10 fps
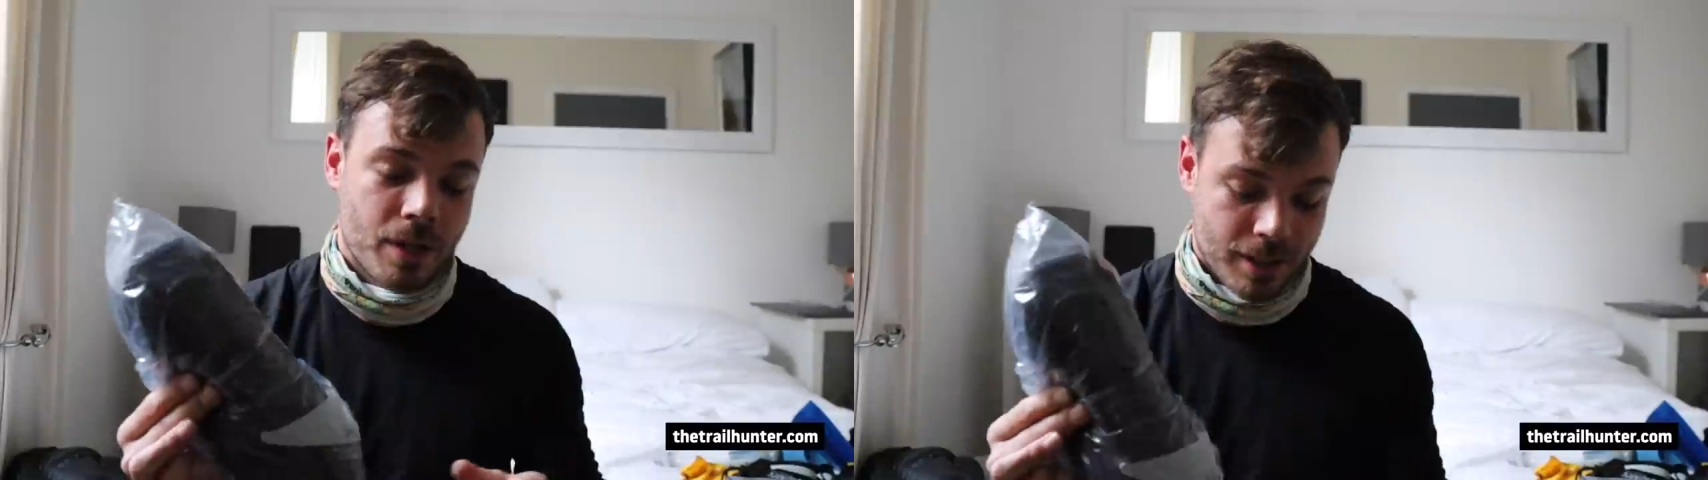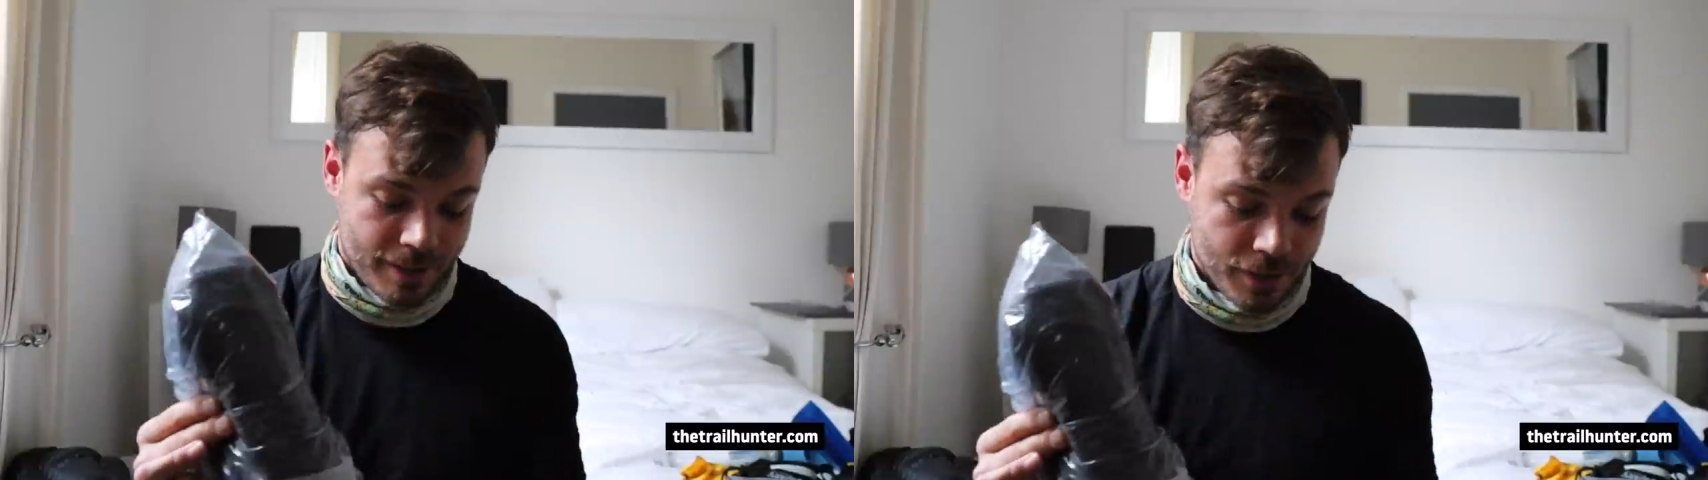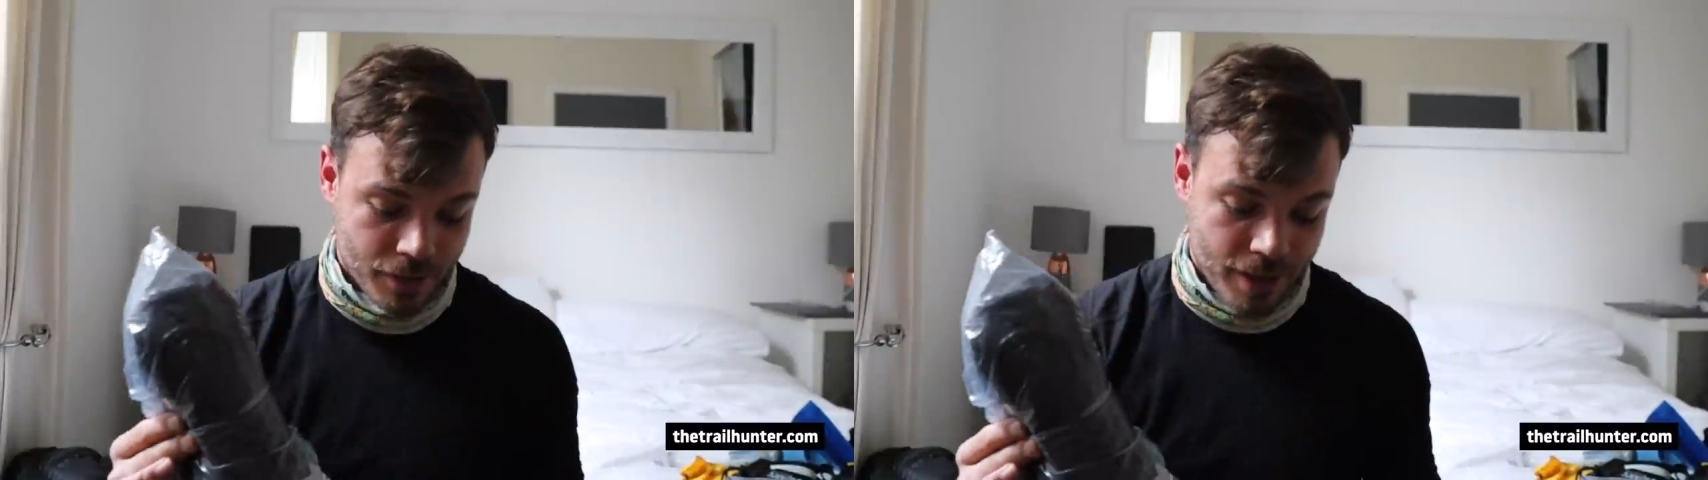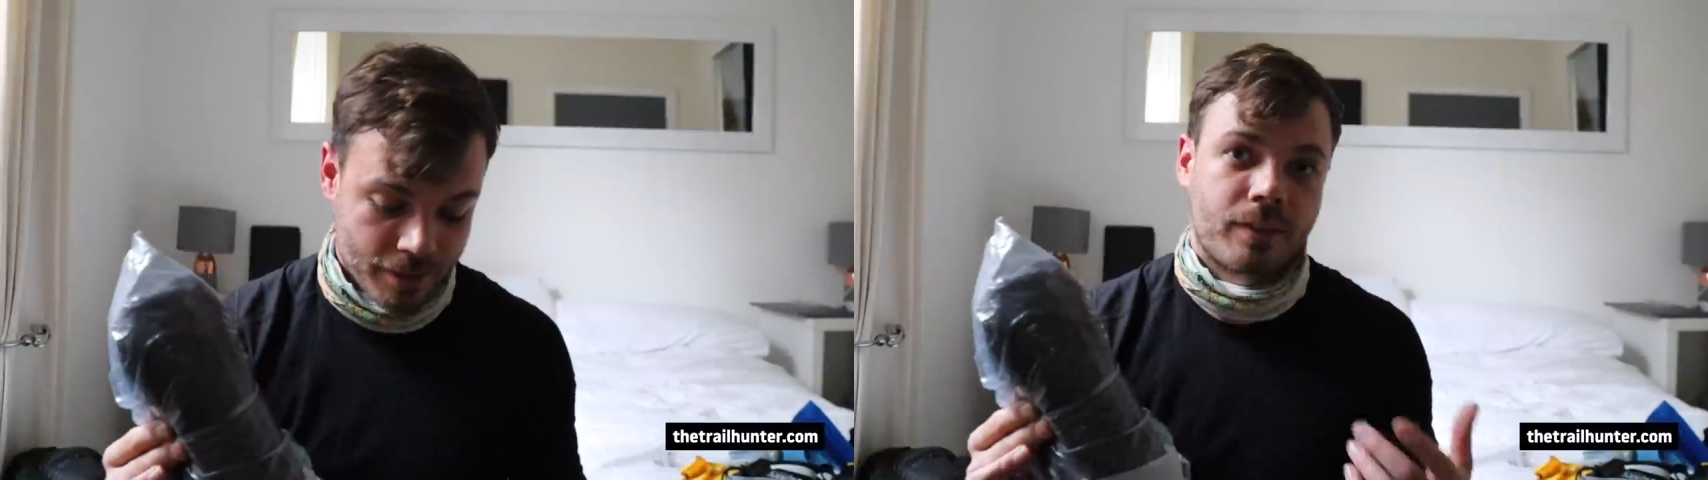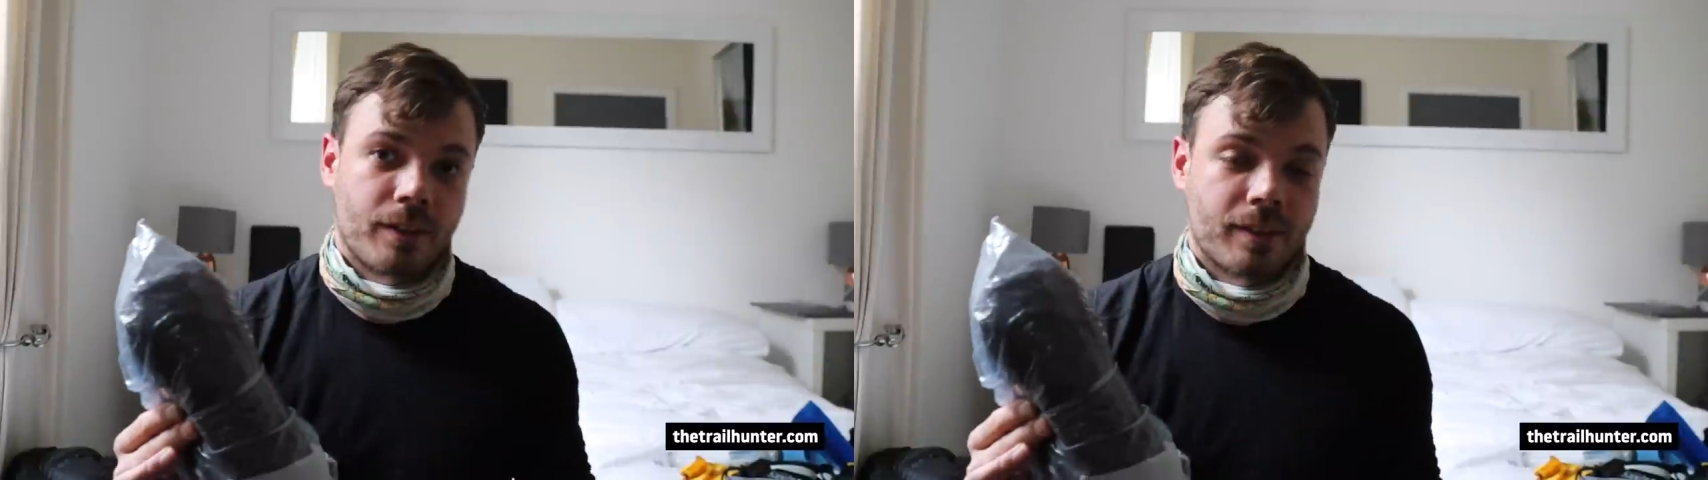icy
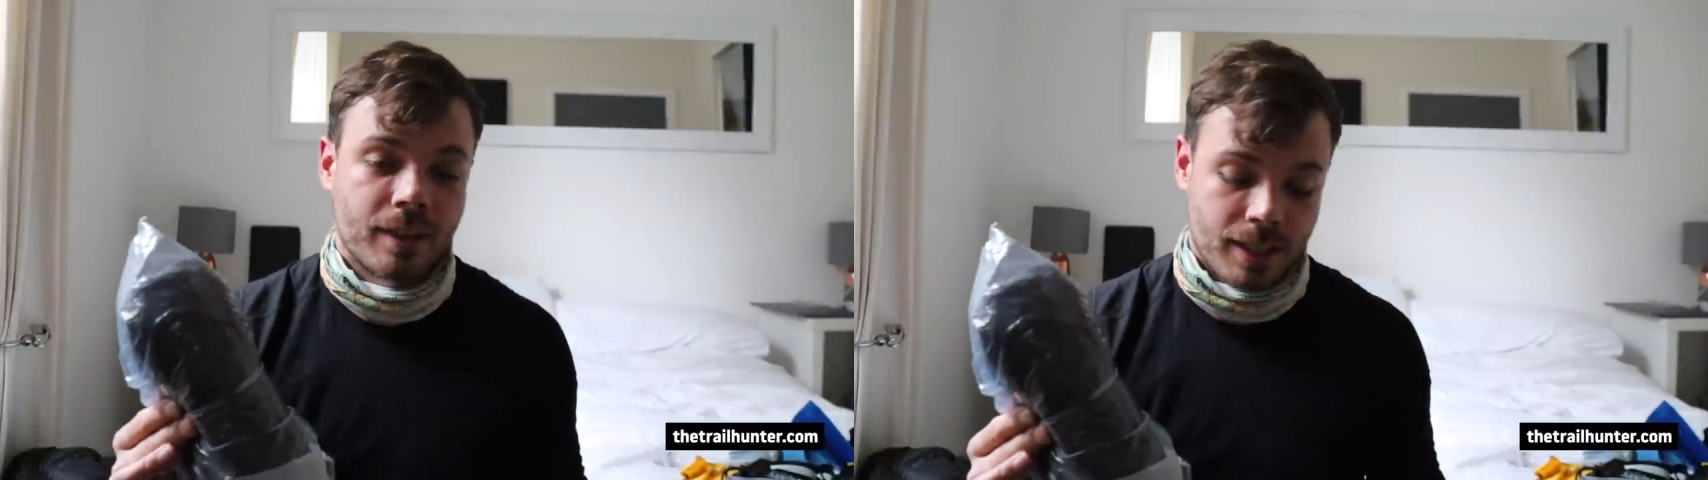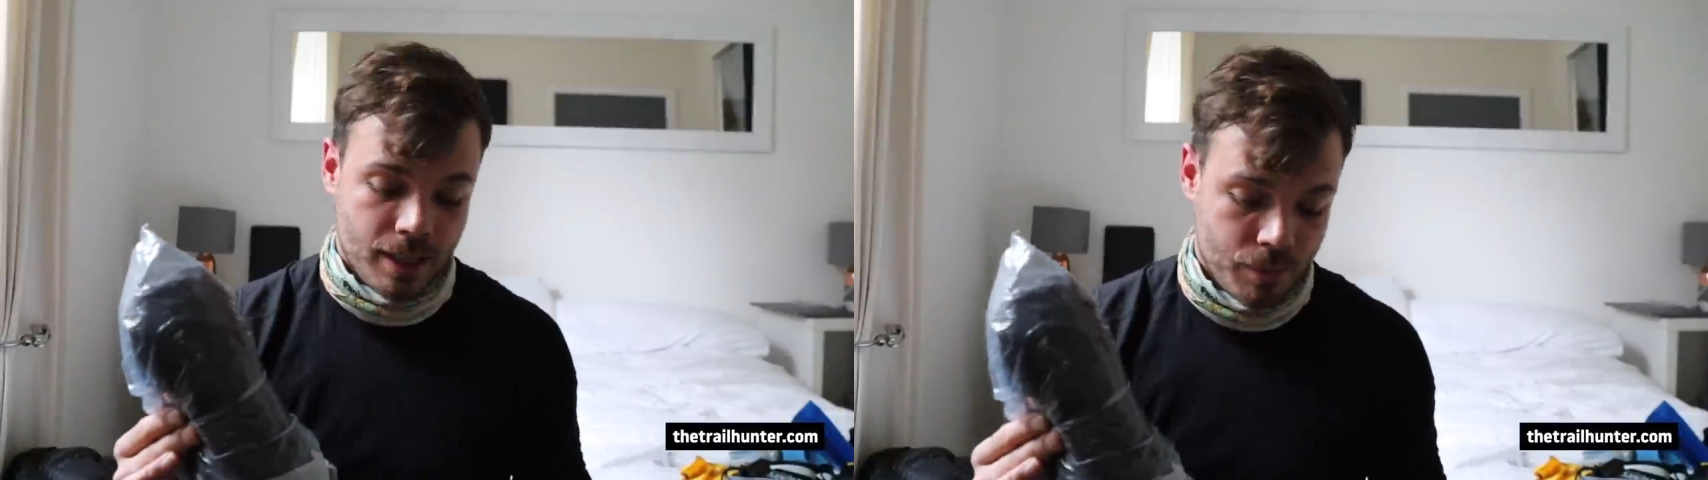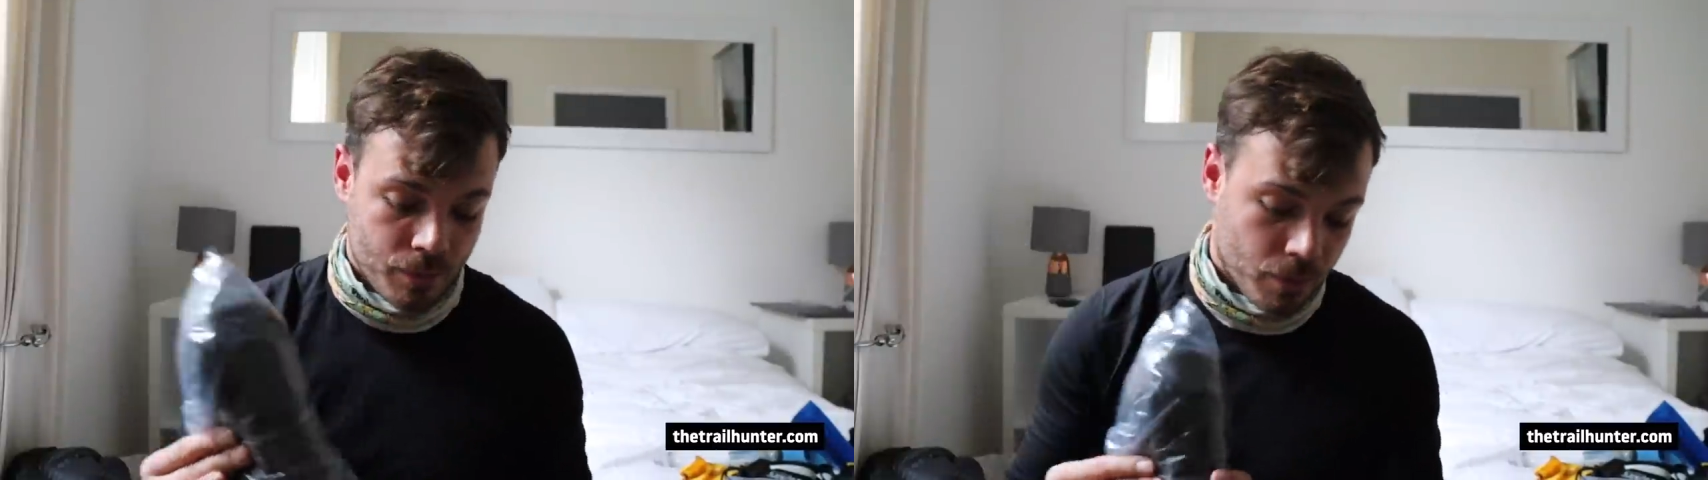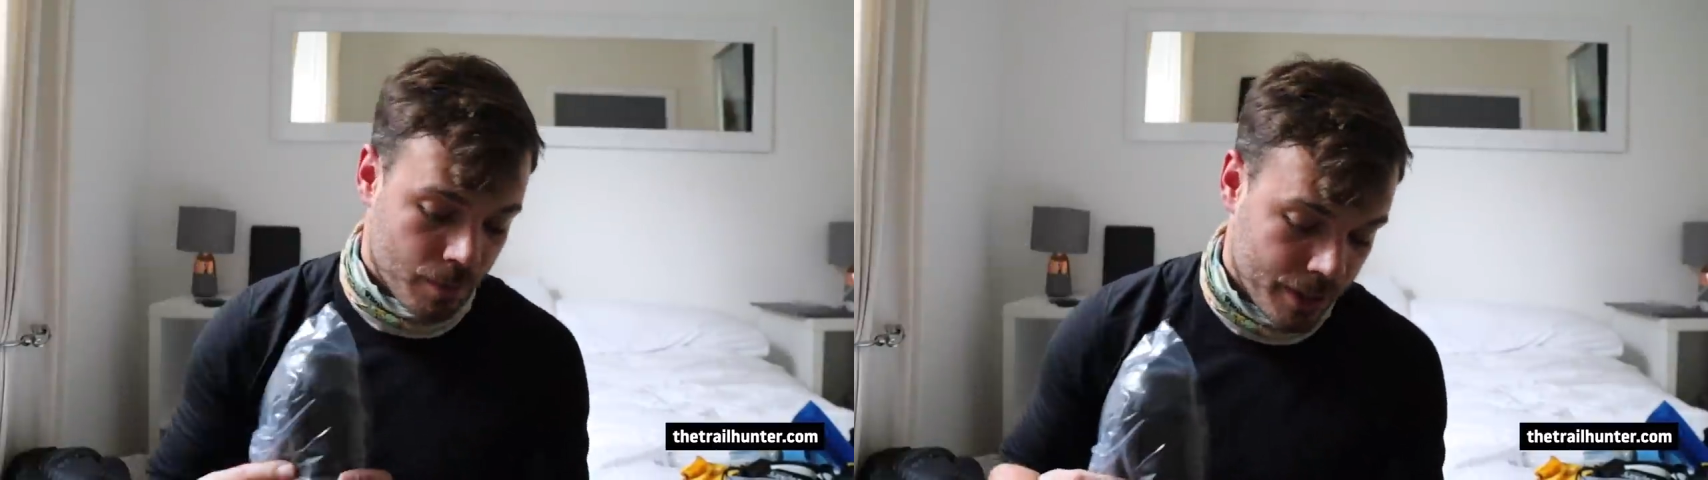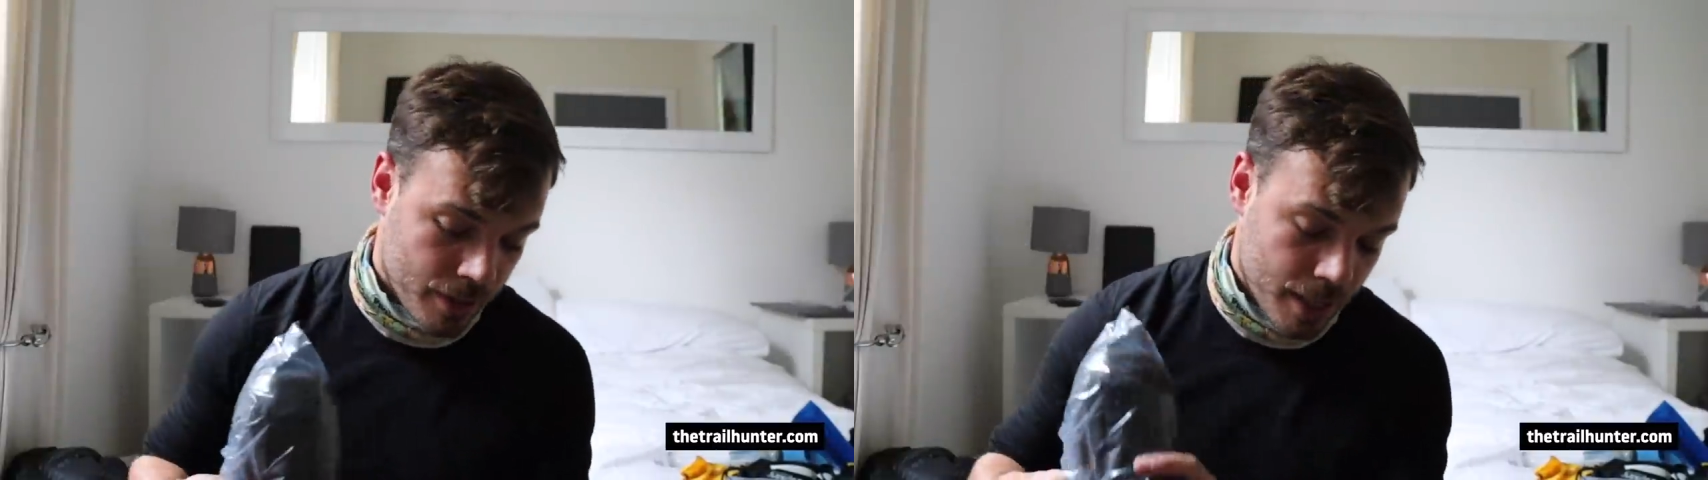ground, so it's gonna keep you
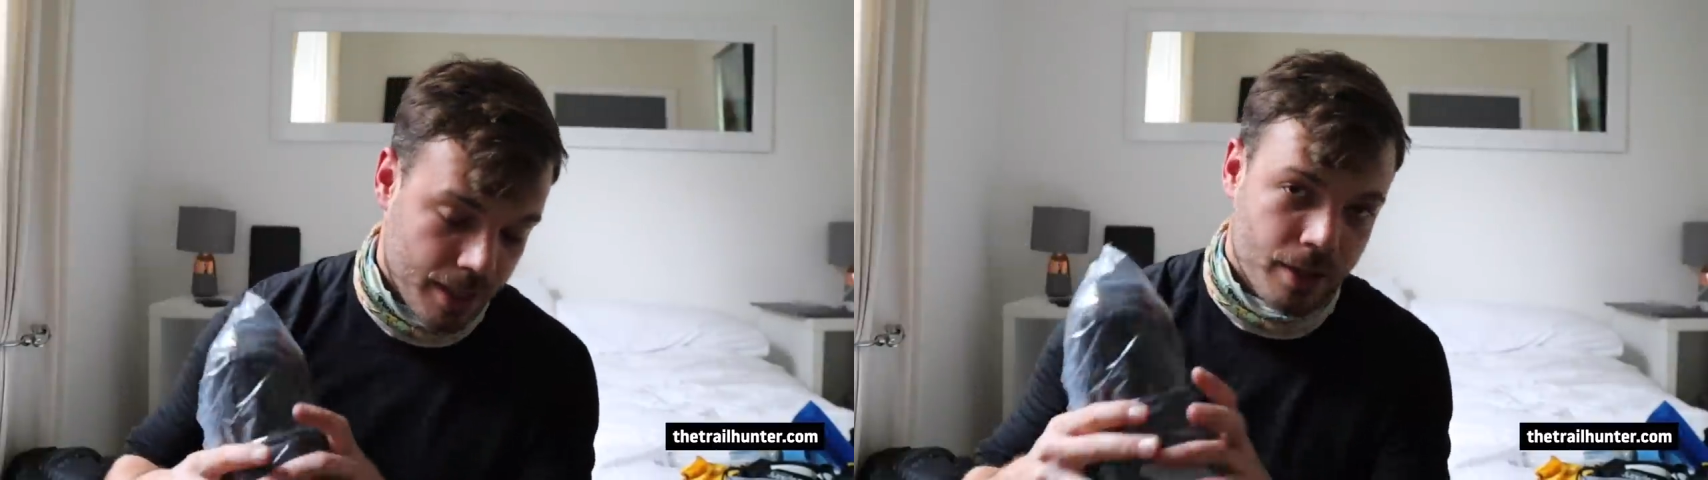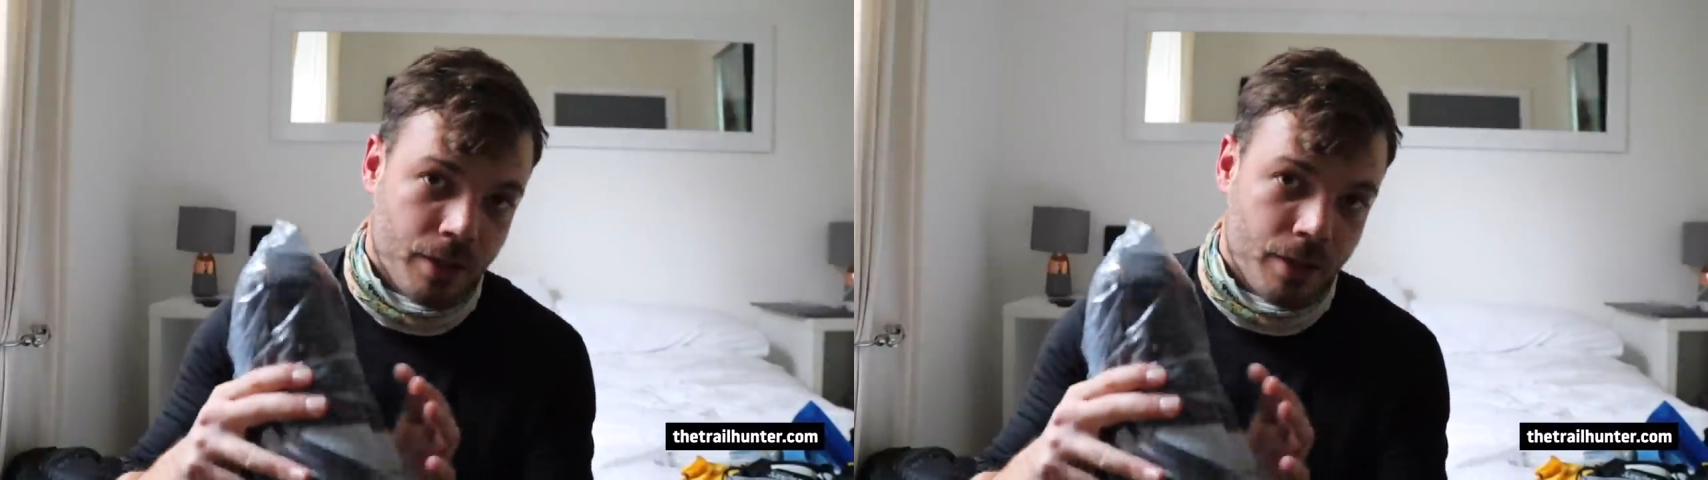warm at night.